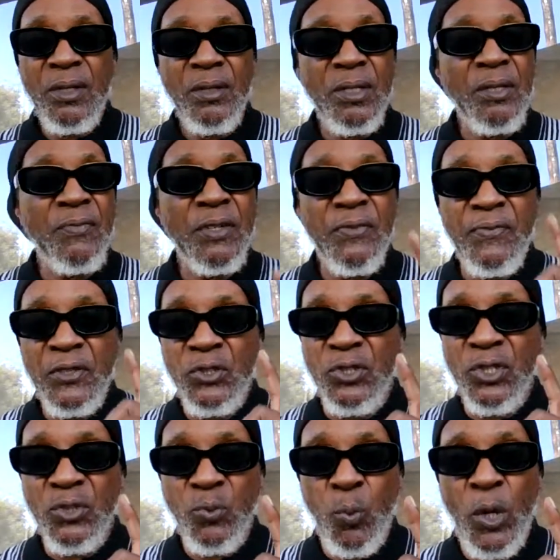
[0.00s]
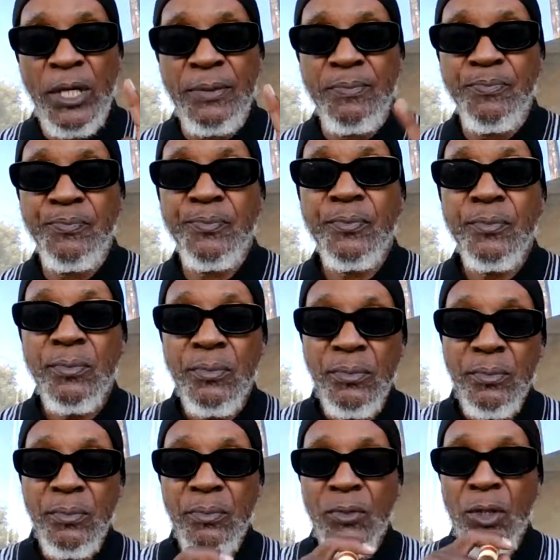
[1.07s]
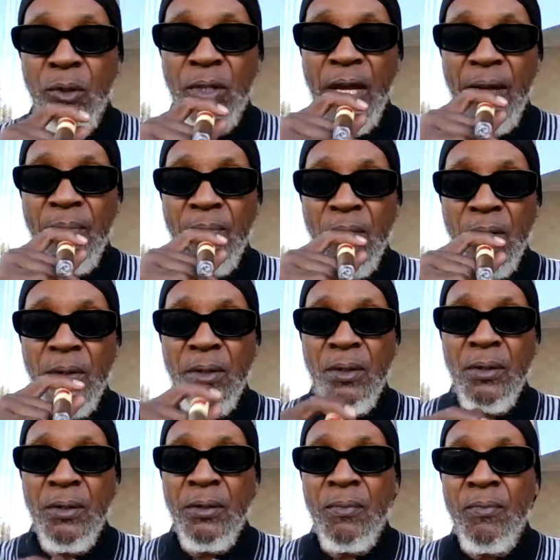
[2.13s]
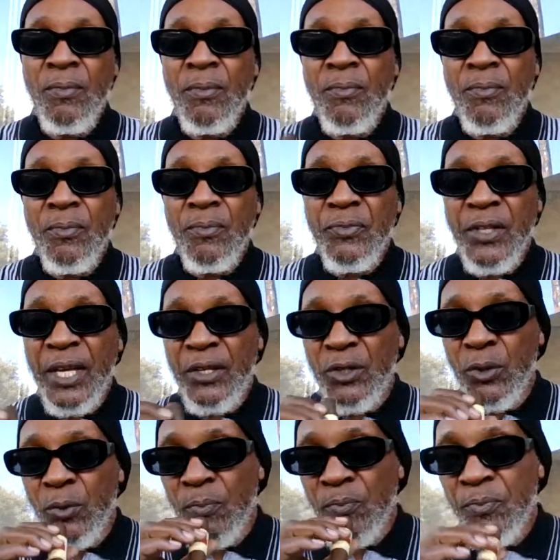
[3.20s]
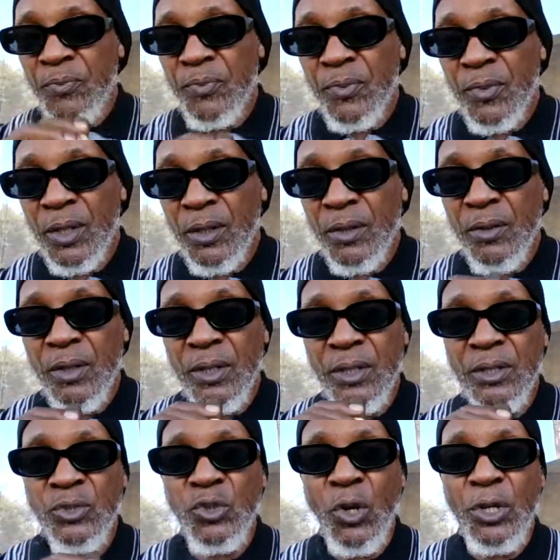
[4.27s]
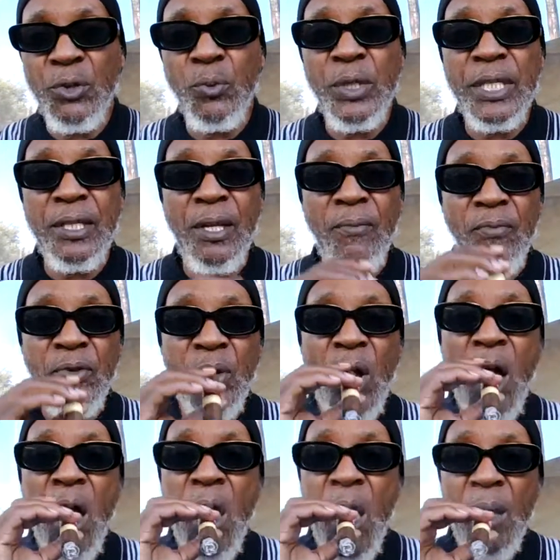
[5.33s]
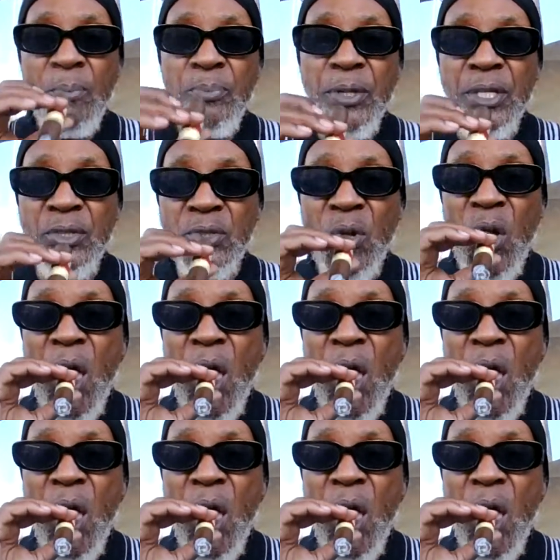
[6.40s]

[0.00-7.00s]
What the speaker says: even if it's just one. Okay? Thank you. Enjoy your weekend. Peace.